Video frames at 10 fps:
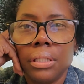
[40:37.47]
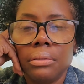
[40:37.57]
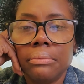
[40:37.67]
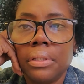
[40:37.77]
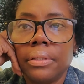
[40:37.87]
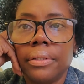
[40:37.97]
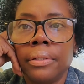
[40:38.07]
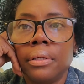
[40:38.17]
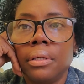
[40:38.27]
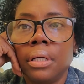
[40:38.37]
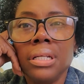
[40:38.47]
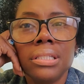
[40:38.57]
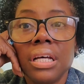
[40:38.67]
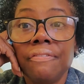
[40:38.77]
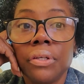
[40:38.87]
And at
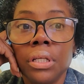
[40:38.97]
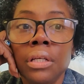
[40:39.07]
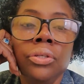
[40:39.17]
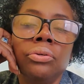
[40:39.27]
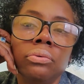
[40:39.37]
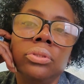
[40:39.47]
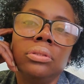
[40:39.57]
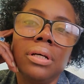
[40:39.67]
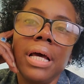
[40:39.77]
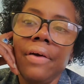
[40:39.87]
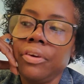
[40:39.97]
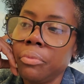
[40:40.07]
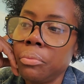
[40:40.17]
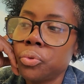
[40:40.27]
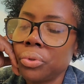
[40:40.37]
least not for, you know, you're going to have your
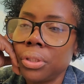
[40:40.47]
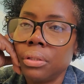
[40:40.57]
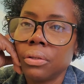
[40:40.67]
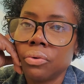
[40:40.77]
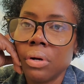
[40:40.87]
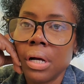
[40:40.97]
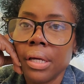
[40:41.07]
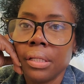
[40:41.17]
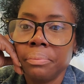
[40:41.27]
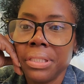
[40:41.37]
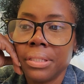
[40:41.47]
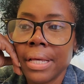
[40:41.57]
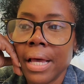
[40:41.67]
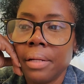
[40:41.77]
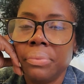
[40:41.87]
moments where you're going to cry and be
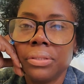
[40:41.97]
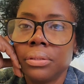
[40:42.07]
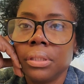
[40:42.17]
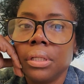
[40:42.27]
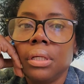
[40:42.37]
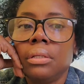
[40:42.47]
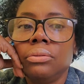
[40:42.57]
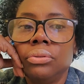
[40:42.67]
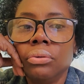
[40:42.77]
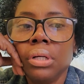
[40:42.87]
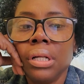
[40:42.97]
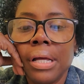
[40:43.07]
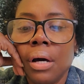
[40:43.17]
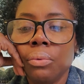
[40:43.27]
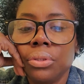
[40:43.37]
sad, but don't
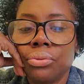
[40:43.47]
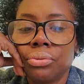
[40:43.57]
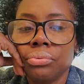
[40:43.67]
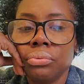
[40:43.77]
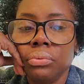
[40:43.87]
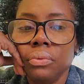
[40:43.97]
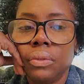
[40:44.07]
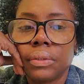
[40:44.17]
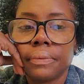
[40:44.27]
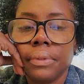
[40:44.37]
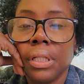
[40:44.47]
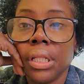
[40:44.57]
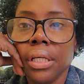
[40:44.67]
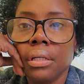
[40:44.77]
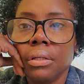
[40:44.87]
allow it to
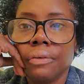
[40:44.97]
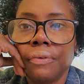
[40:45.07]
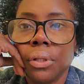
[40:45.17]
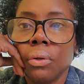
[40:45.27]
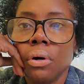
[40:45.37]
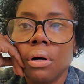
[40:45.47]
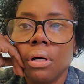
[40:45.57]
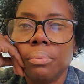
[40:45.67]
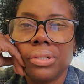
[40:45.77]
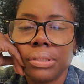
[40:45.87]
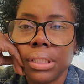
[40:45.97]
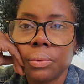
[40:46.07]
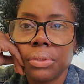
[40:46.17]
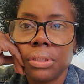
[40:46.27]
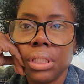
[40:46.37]
linger for long because that's
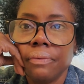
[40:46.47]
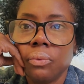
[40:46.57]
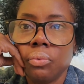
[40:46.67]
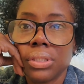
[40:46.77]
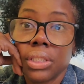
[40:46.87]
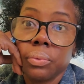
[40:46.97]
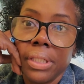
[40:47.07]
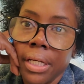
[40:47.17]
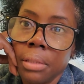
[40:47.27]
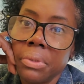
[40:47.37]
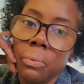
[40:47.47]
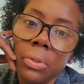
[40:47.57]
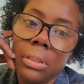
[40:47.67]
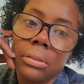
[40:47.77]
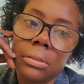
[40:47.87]
what the devil wants. That's what the enemy
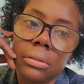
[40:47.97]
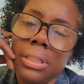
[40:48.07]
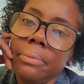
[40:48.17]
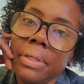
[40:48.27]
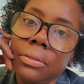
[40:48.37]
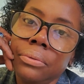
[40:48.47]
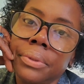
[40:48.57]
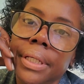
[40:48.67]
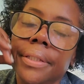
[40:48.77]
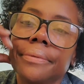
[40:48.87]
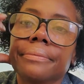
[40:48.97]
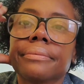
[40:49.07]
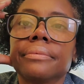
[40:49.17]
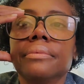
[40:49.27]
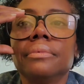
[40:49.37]
wants. And I'm not doing that.
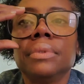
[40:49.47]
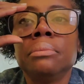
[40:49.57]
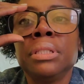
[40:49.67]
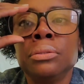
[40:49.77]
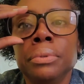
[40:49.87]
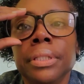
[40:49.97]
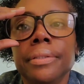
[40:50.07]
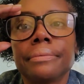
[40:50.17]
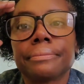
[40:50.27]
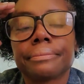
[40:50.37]
I'm not doing that.